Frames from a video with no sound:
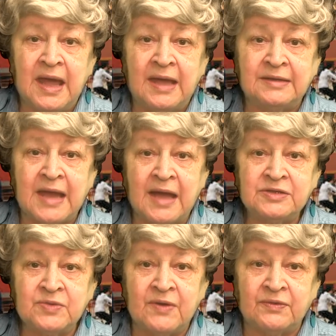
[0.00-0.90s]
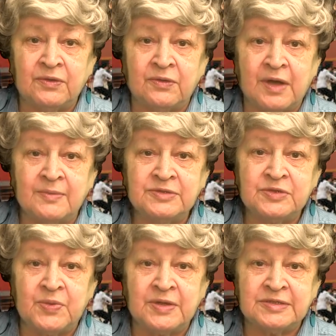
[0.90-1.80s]
and tax revenue comes
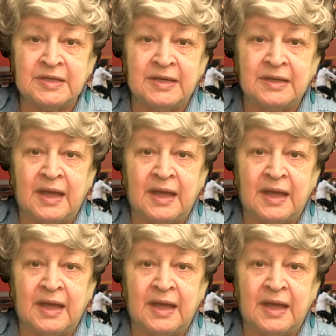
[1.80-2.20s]
as President